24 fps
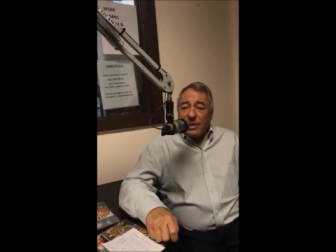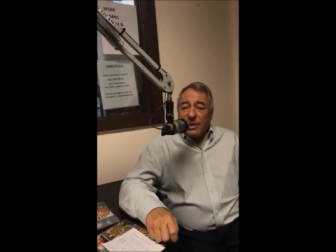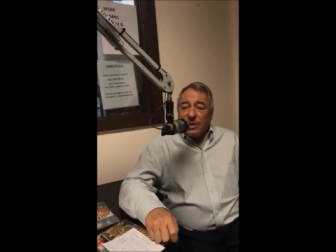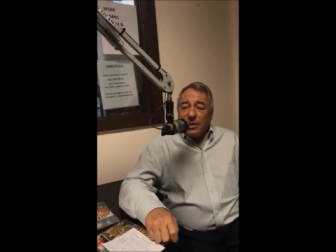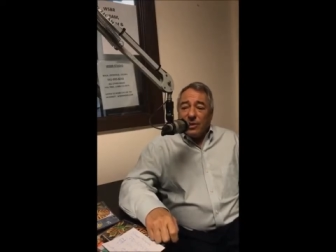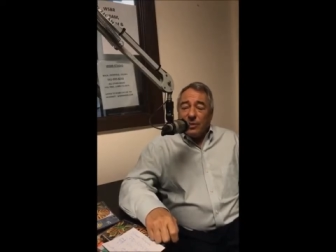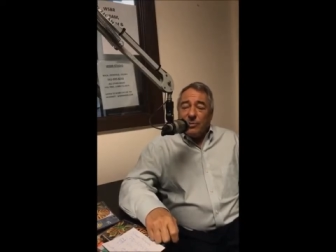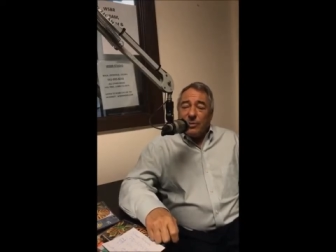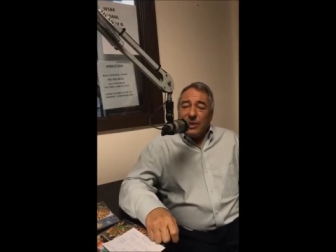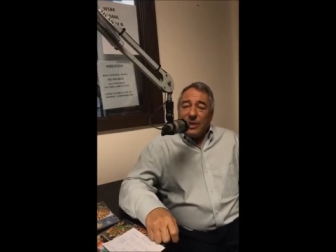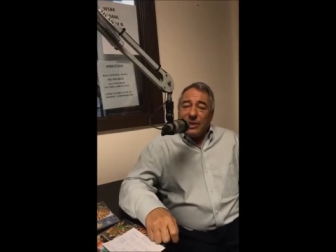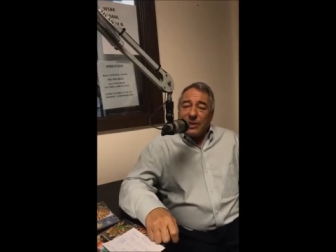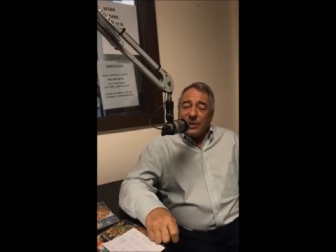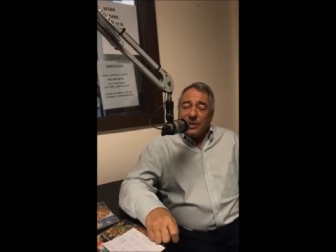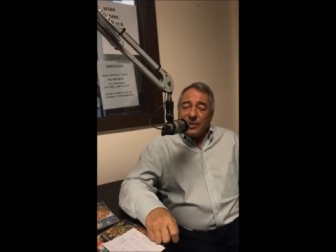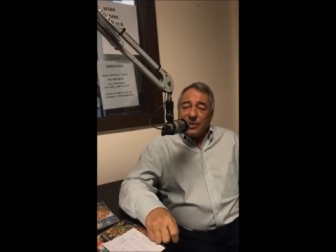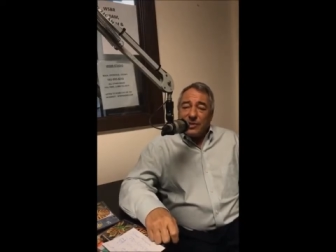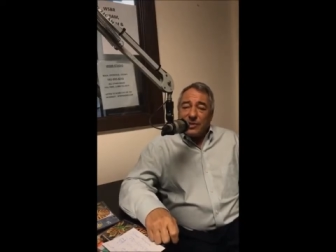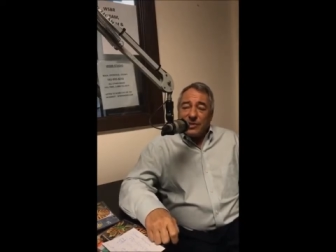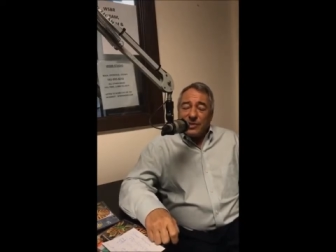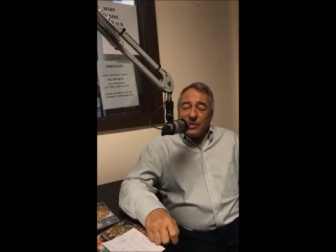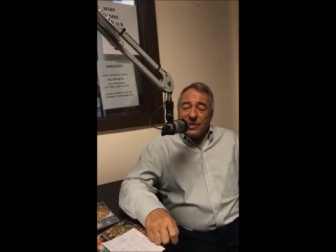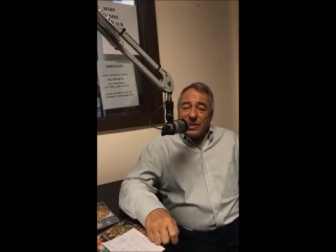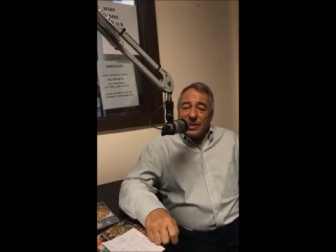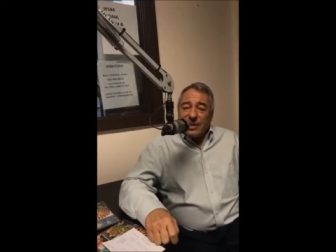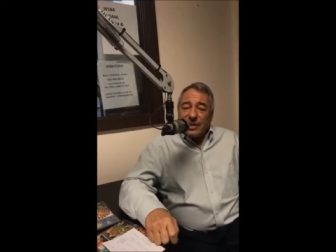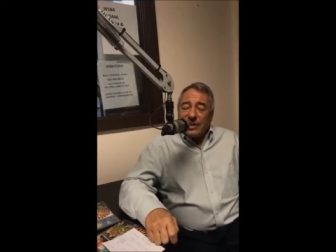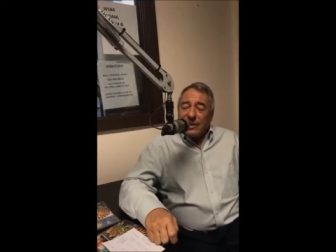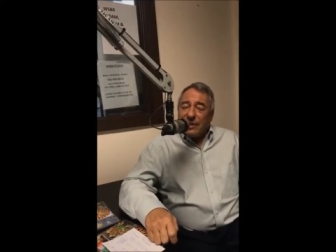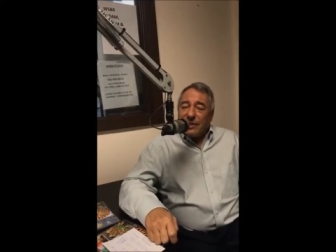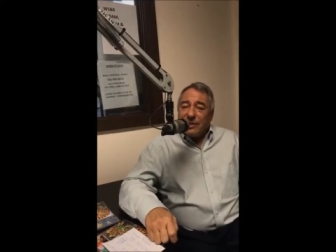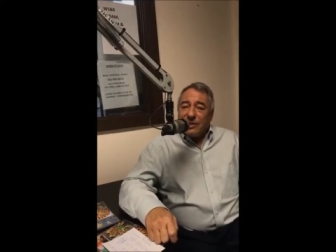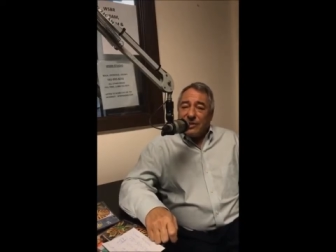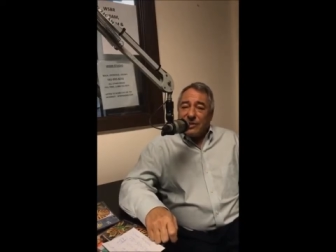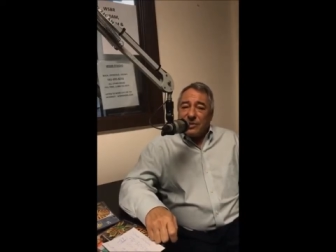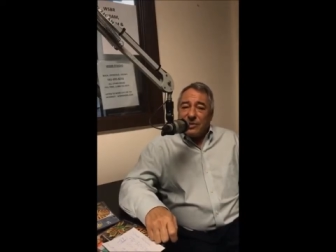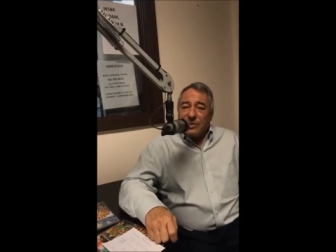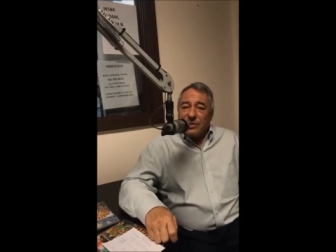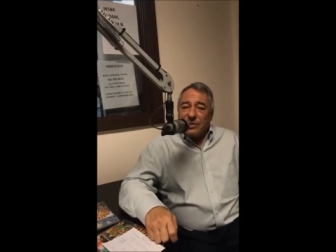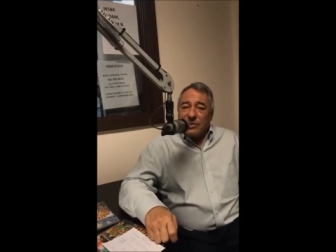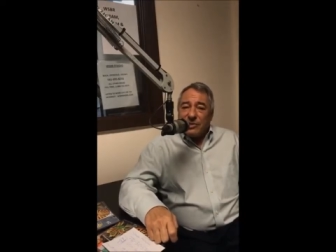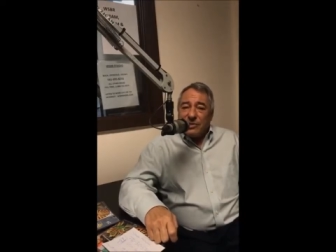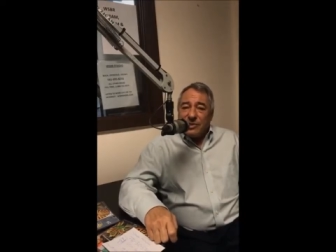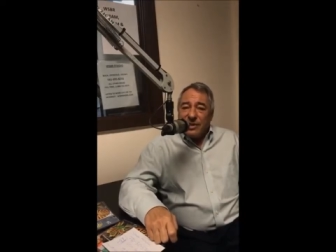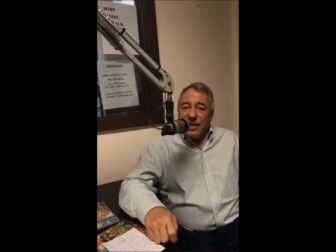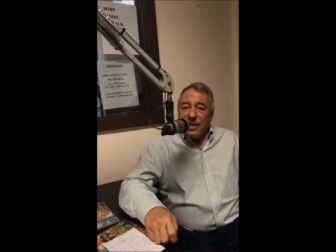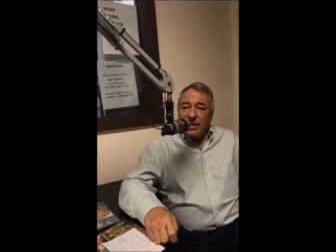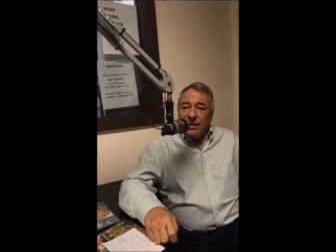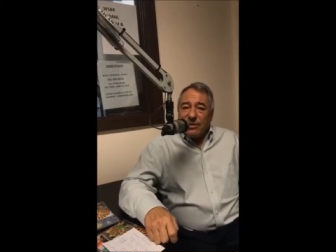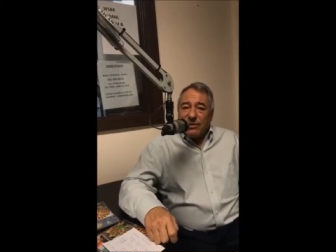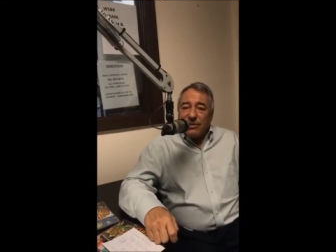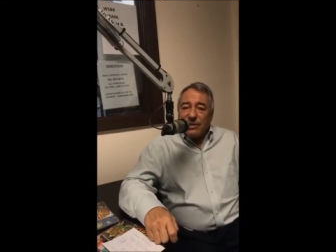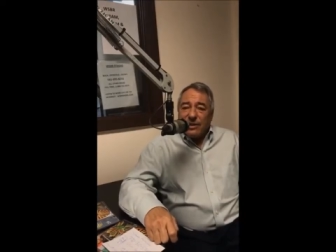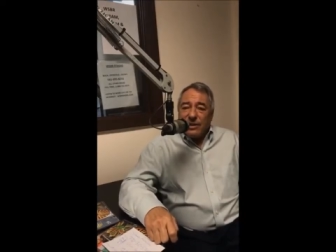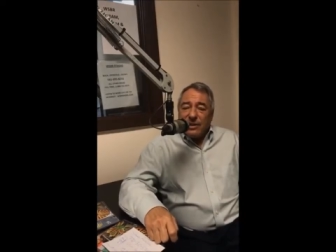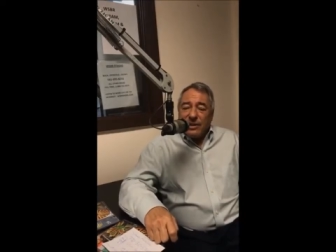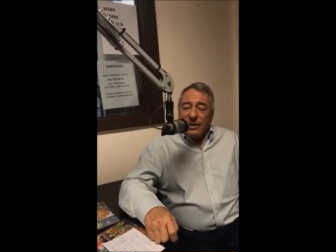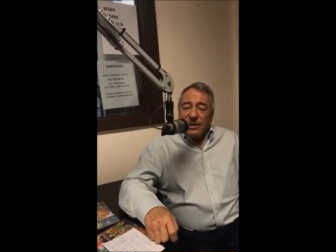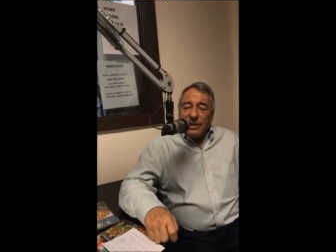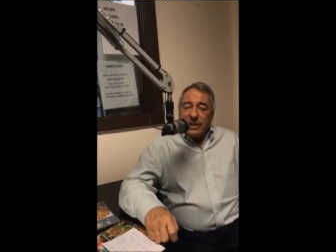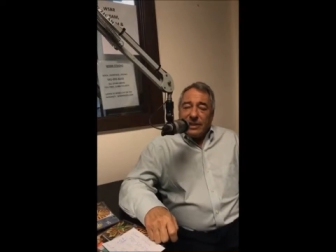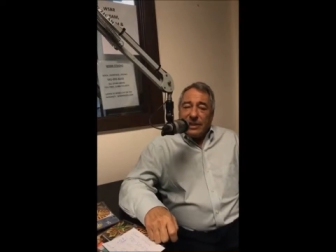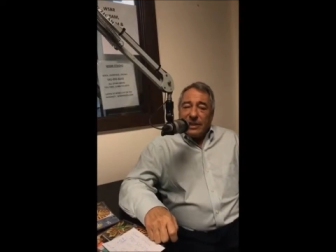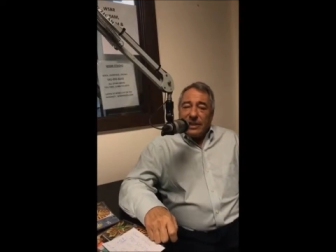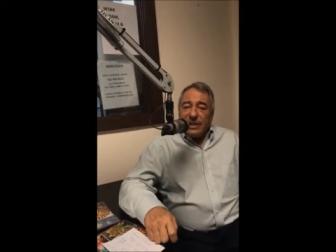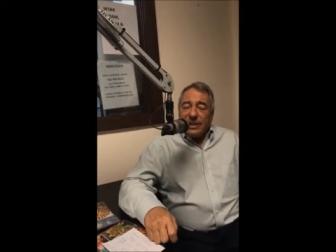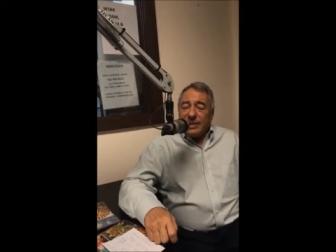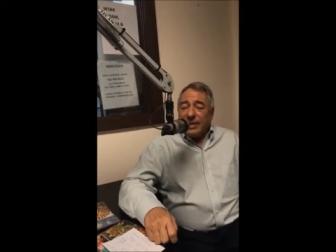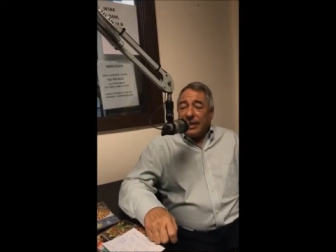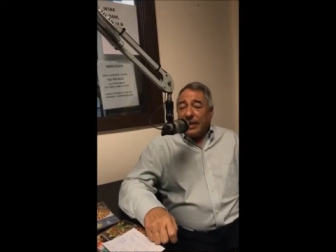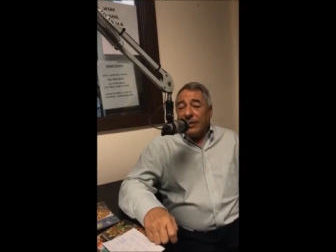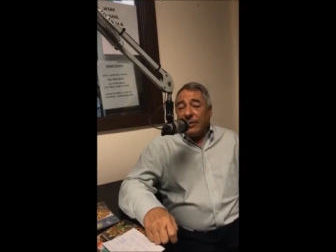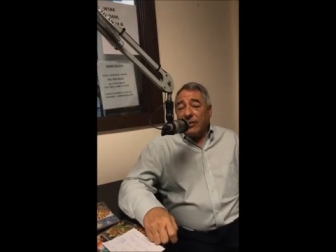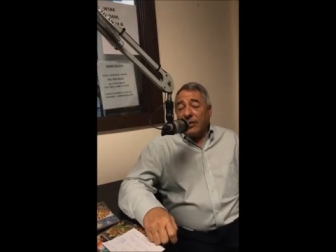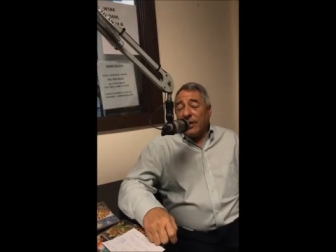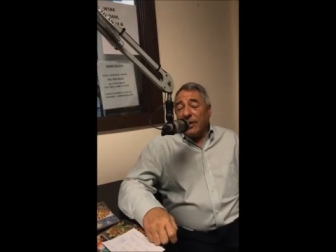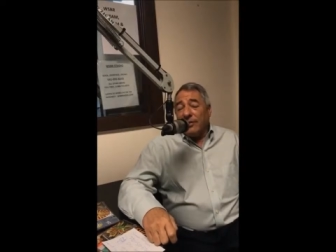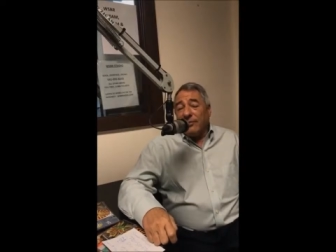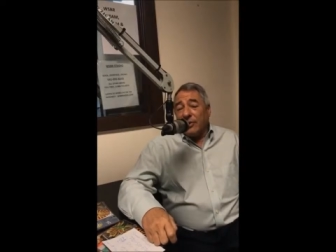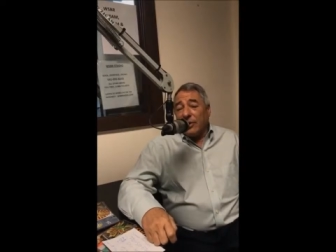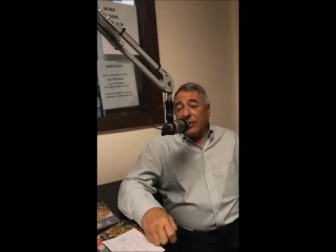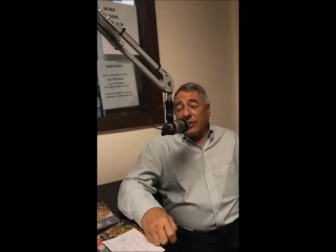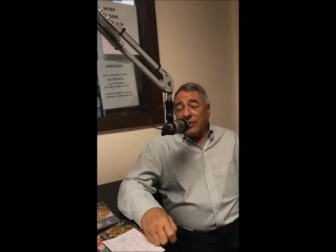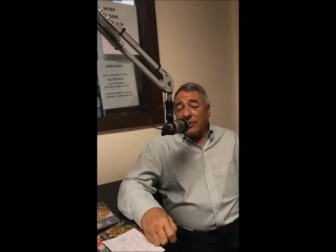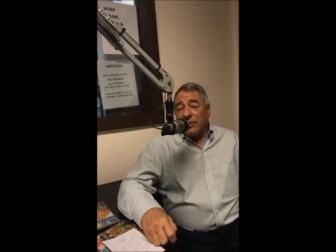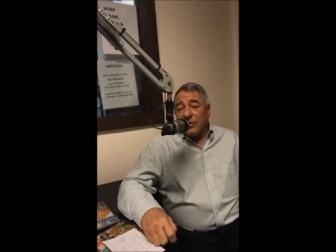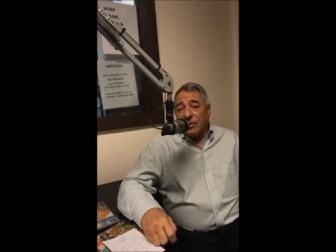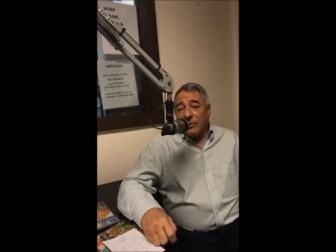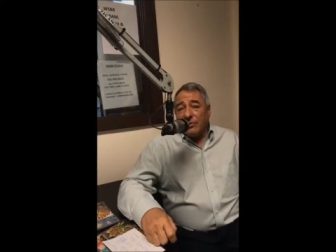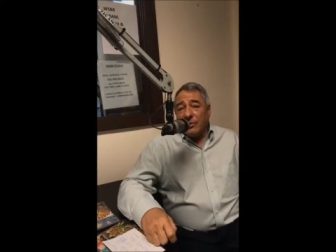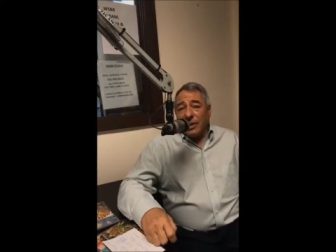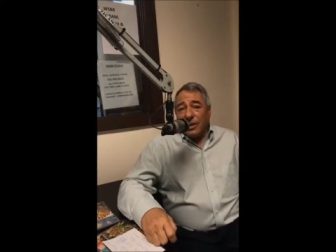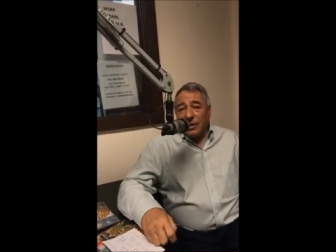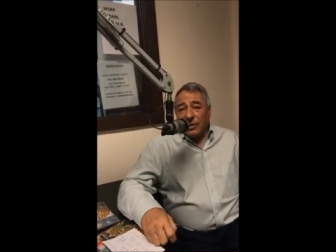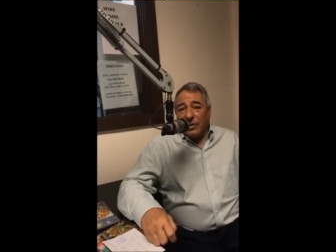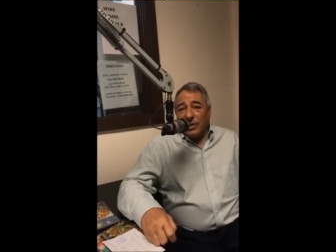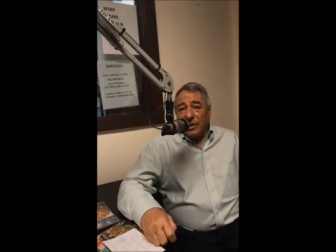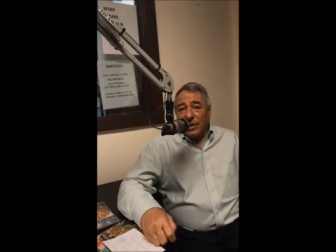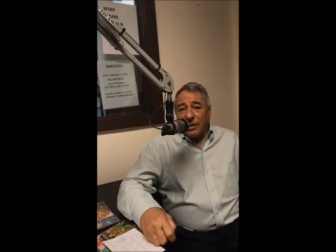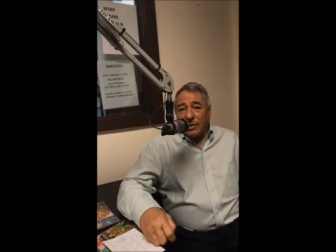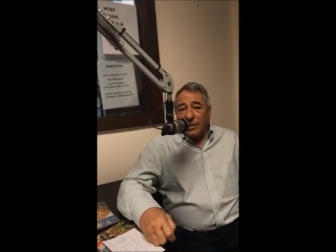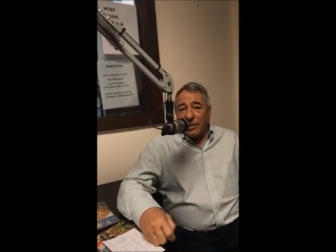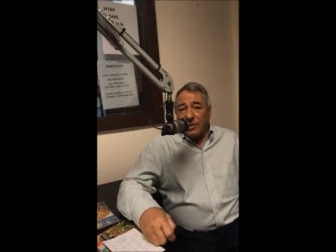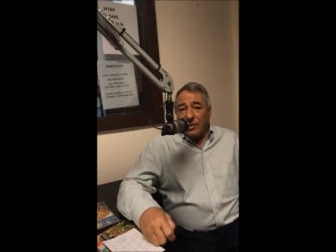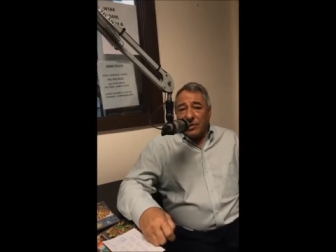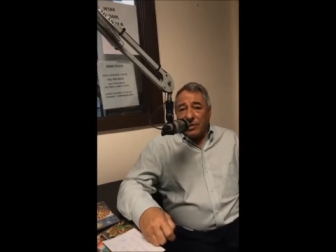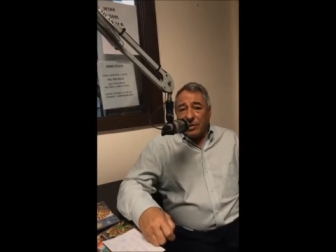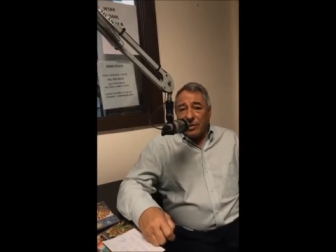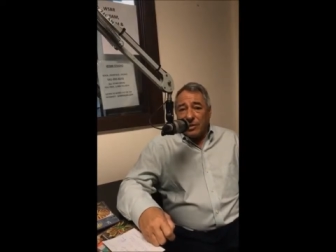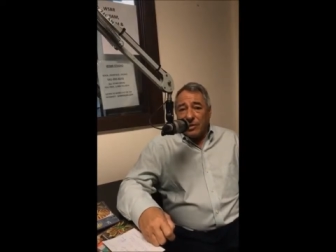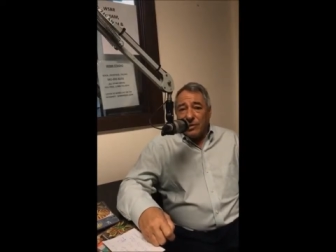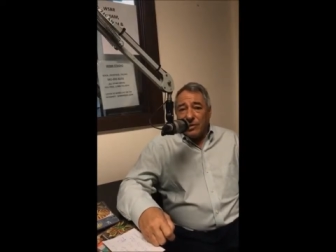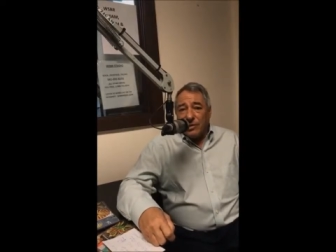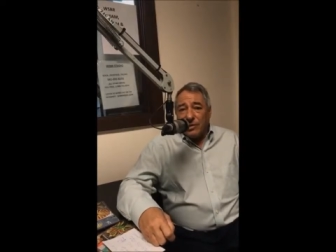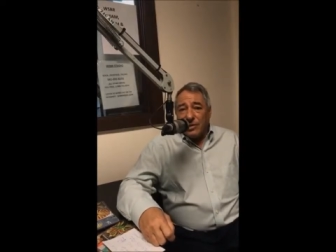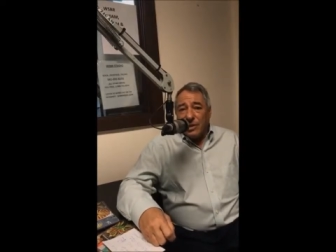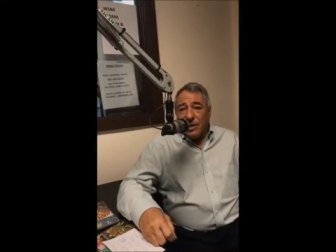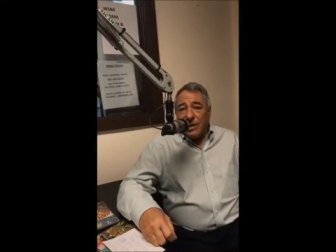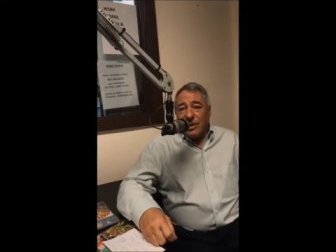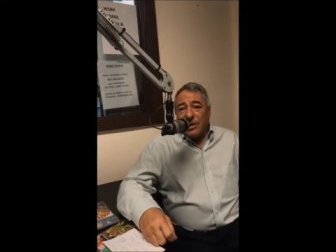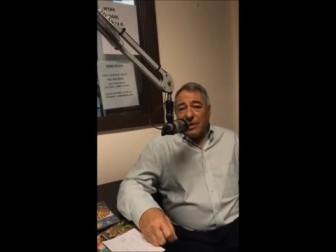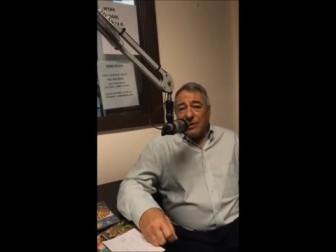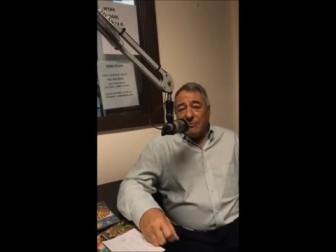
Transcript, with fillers: You know, because uh, it turns out uh, they don't have long term health care insurance.